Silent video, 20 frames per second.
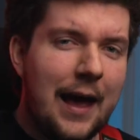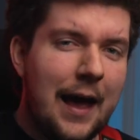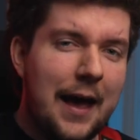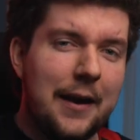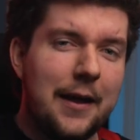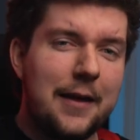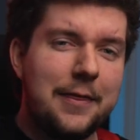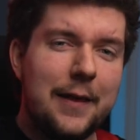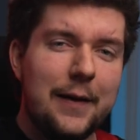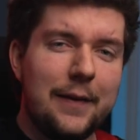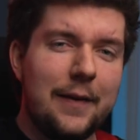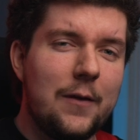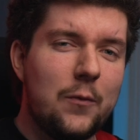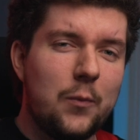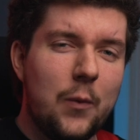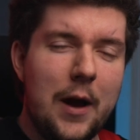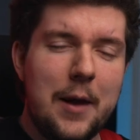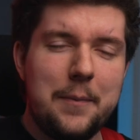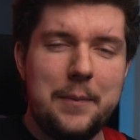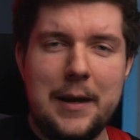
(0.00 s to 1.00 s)
and I think that's
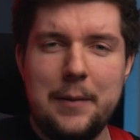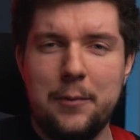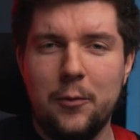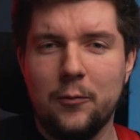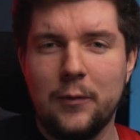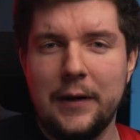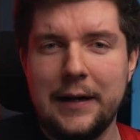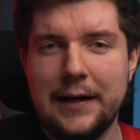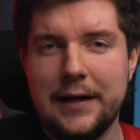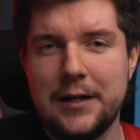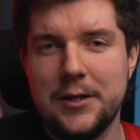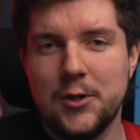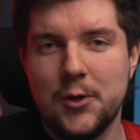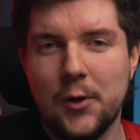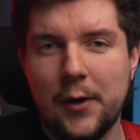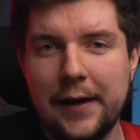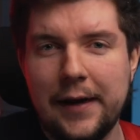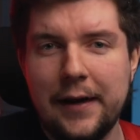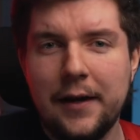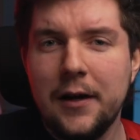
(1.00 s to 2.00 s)
why people really
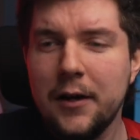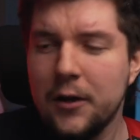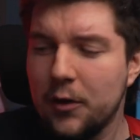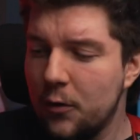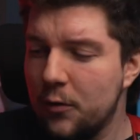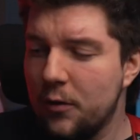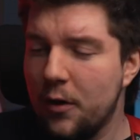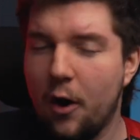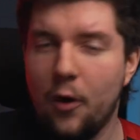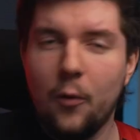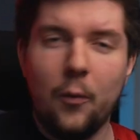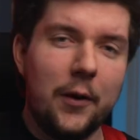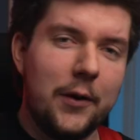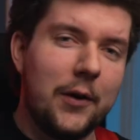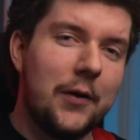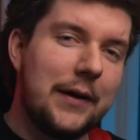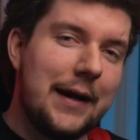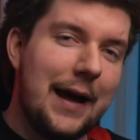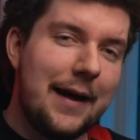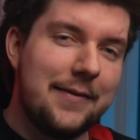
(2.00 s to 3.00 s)
enjoy it. You know what
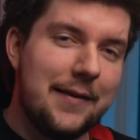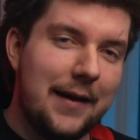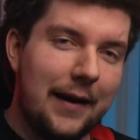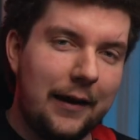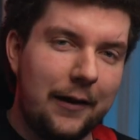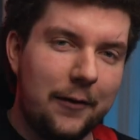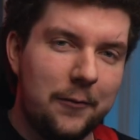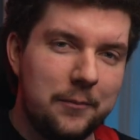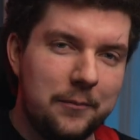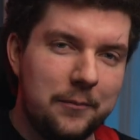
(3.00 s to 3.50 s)
you're getting.